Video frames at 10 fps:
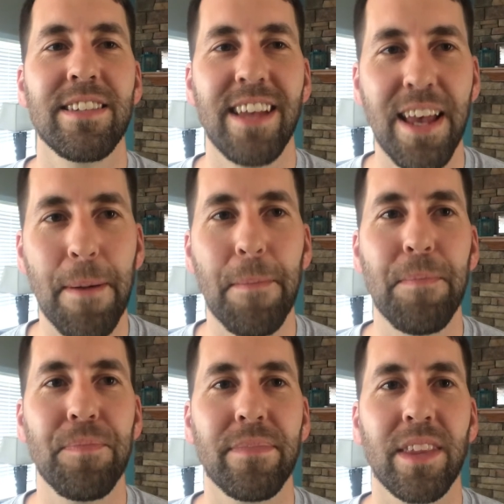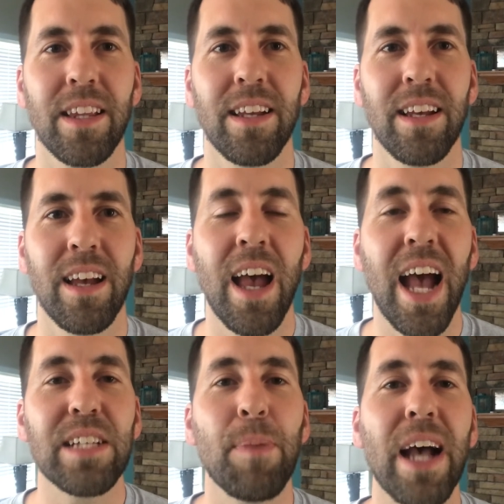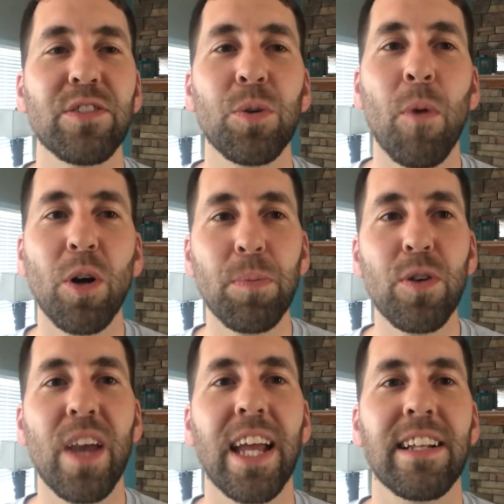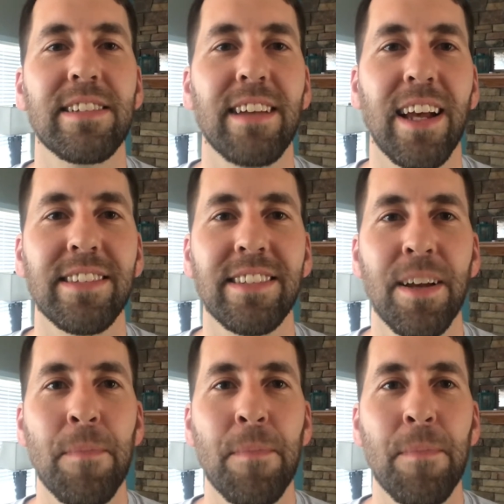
to Him. As Pastor Mark Buchanan says,